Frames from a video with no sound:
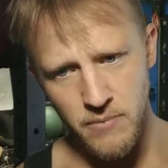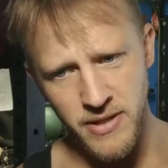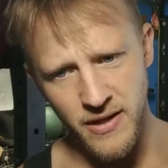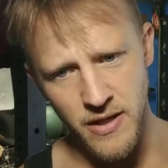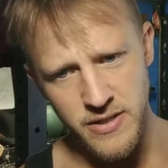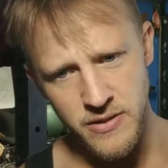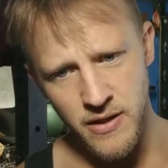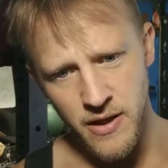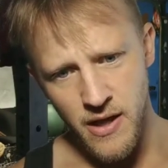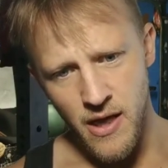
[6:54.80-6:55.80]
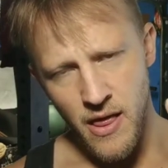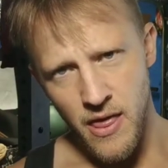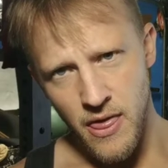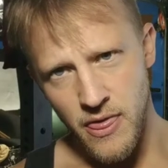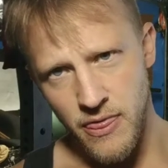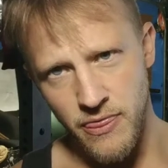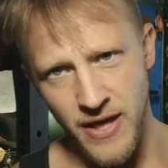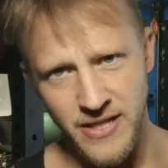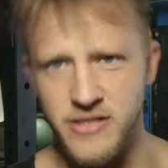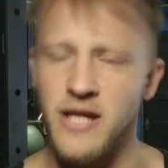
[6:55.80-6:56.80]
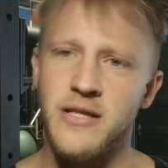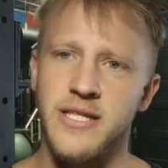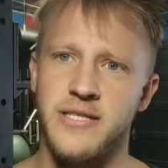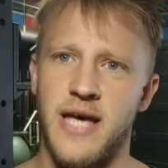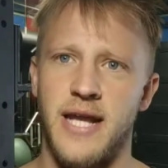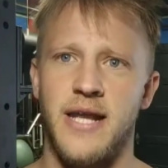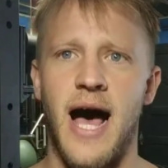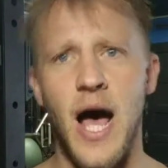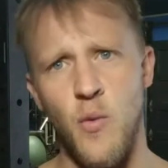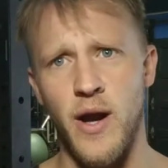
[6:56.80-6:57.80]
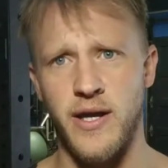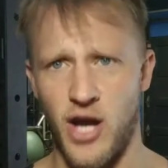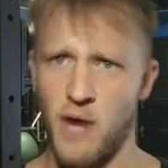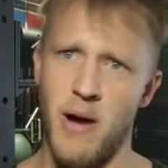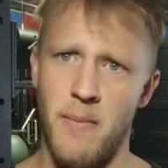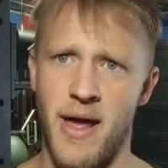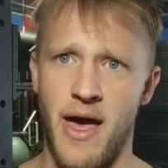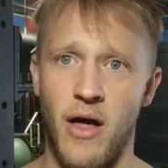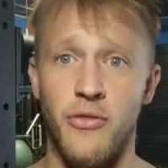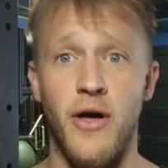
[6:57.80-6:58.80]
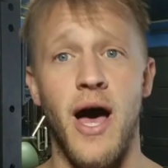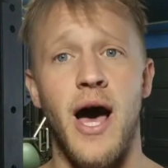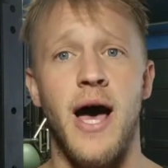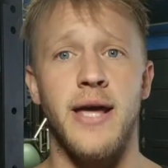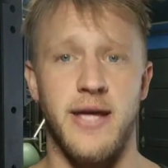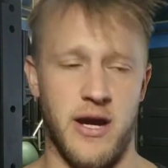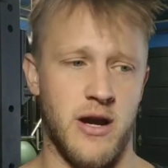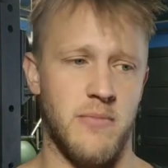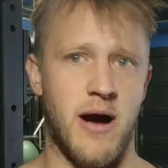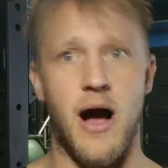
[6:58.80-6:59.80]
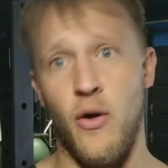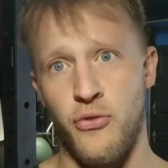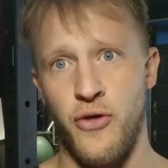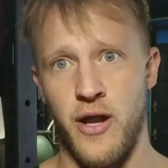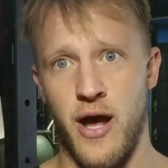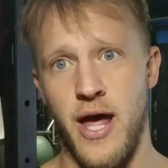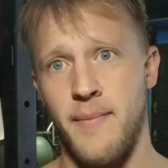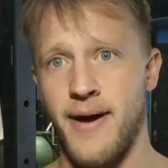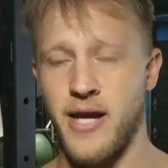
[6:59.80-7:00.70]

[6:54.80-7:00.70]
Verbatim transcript: Because they suddenly decided, I want to care about my health. I care about how thin I am.